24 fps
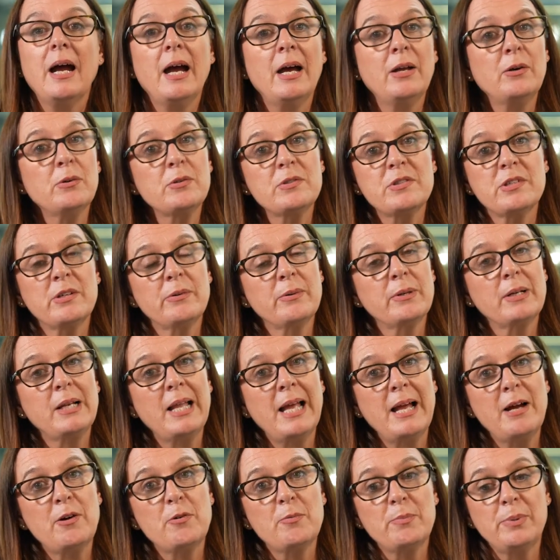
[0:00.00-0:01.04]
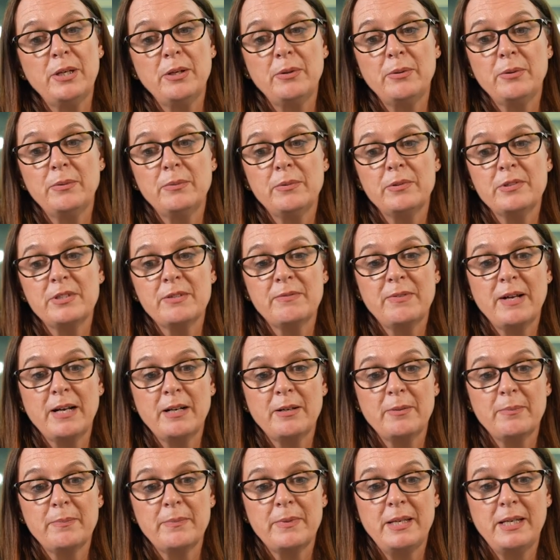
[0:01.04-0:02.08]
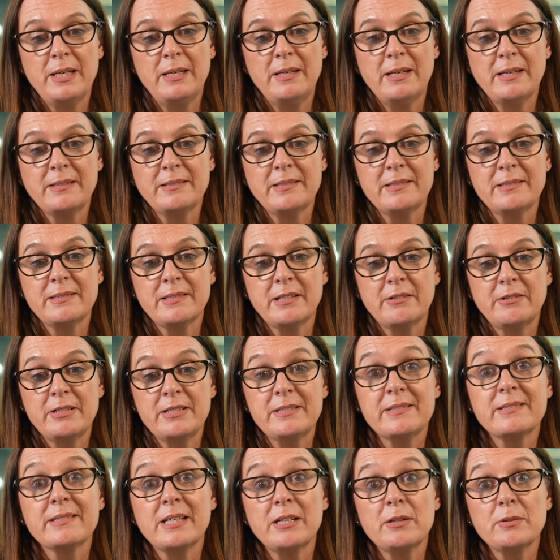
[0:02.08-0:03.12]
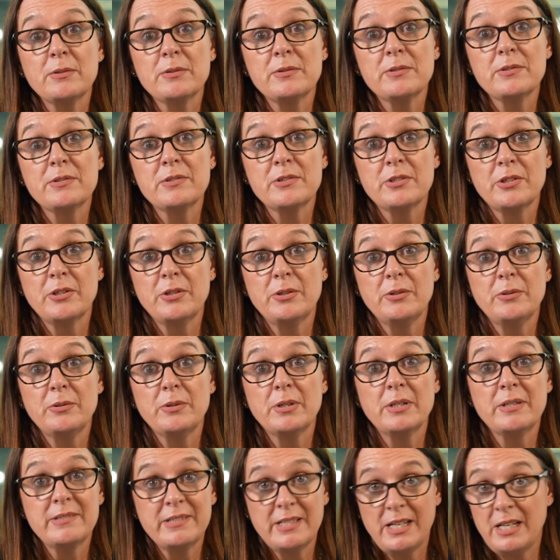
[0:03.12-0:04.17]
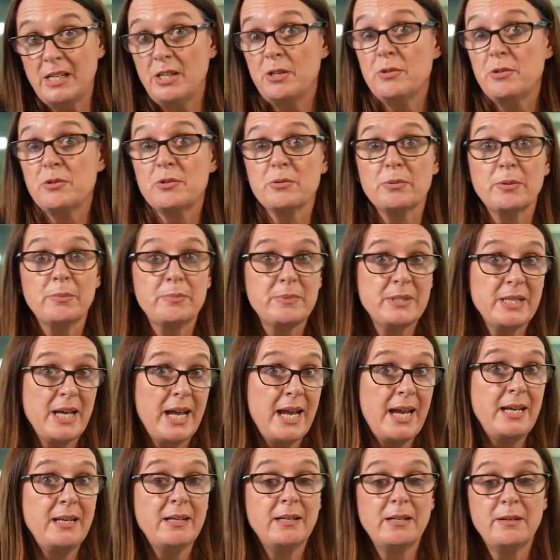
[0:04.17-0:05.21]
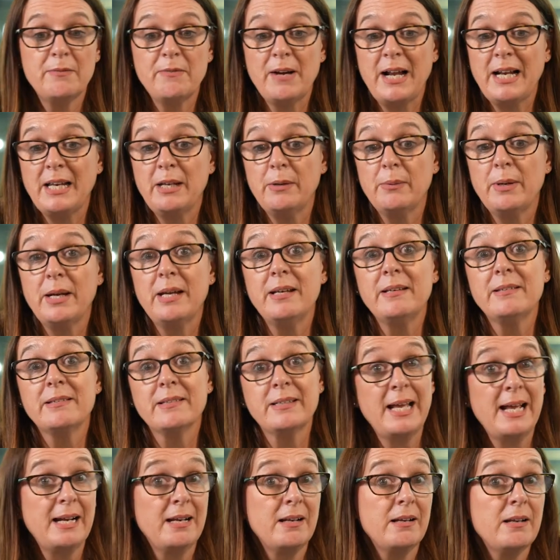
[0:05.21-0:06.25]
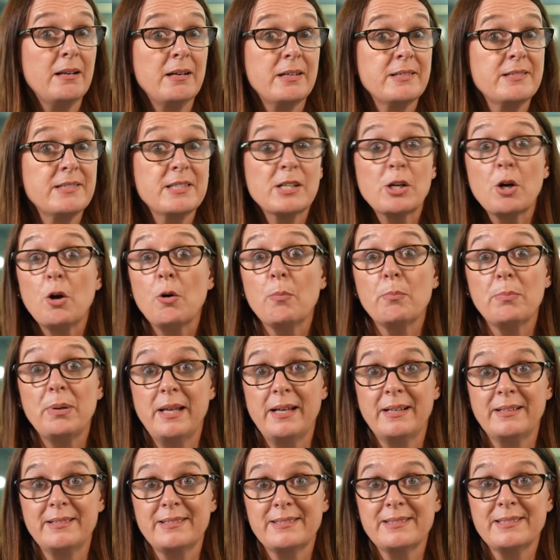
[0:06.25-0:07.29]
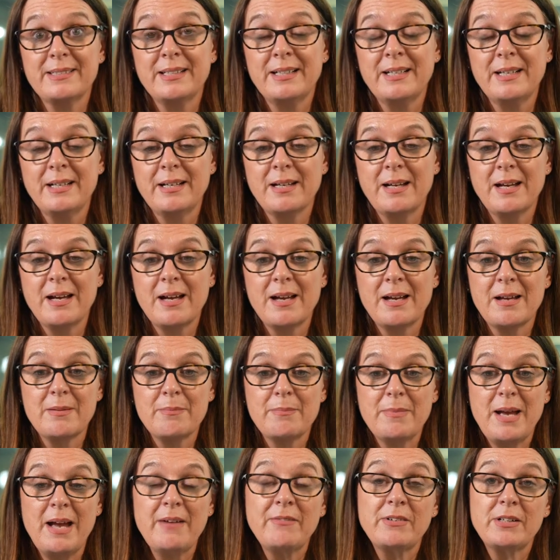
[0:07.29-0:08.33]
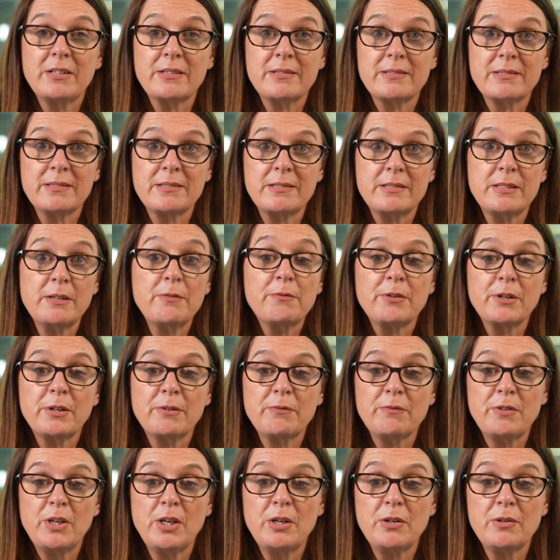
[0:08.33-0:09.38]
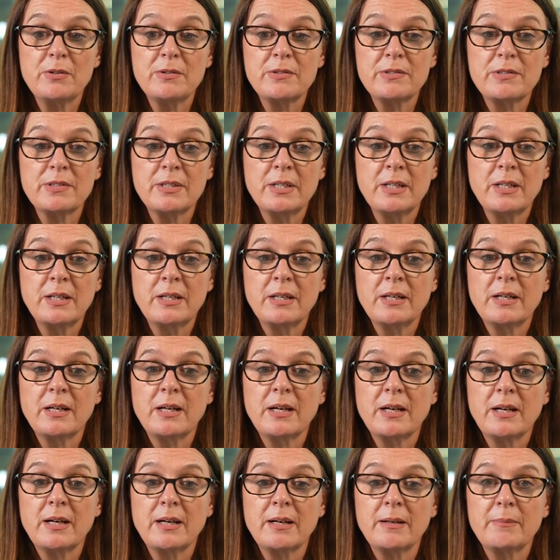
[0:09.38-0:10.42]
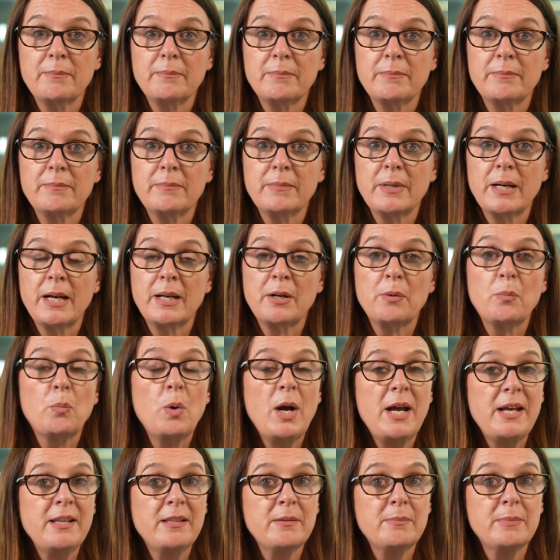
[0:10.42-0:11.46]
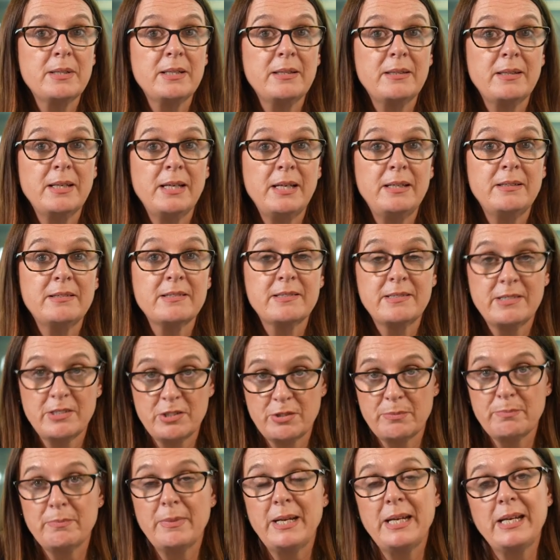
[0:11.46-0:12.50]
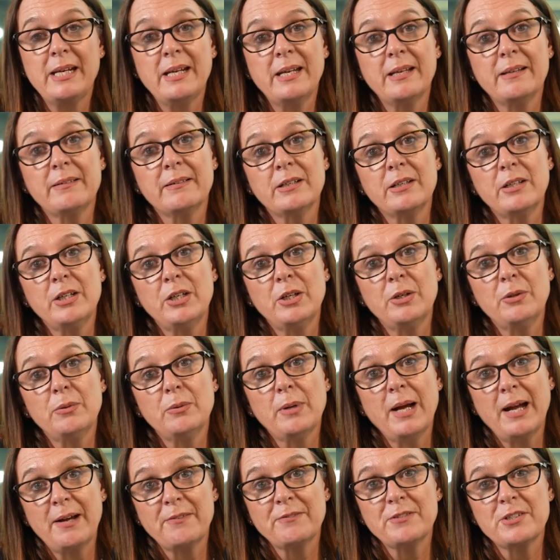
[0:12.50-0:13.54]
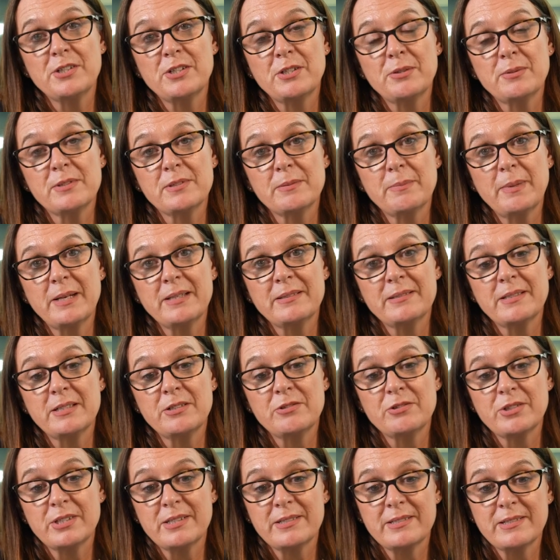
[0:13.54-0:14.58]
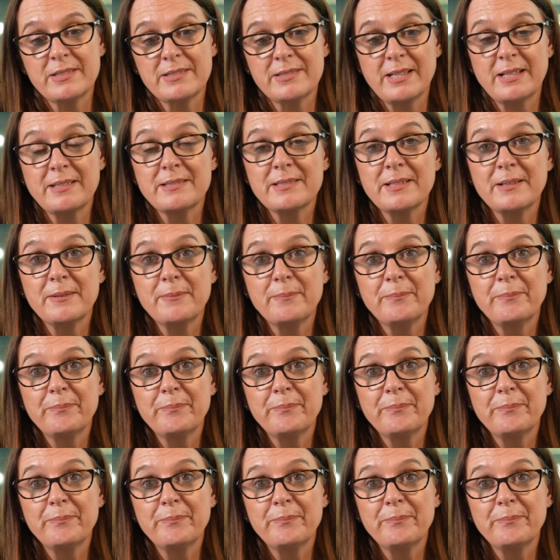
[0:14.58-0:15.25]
And also it will help you develop the necessary skills to continue to obtain and evaluate and analyse the complex evidence and differing views and weigh them in the decision making that you have to do as a Best Interest Assessor.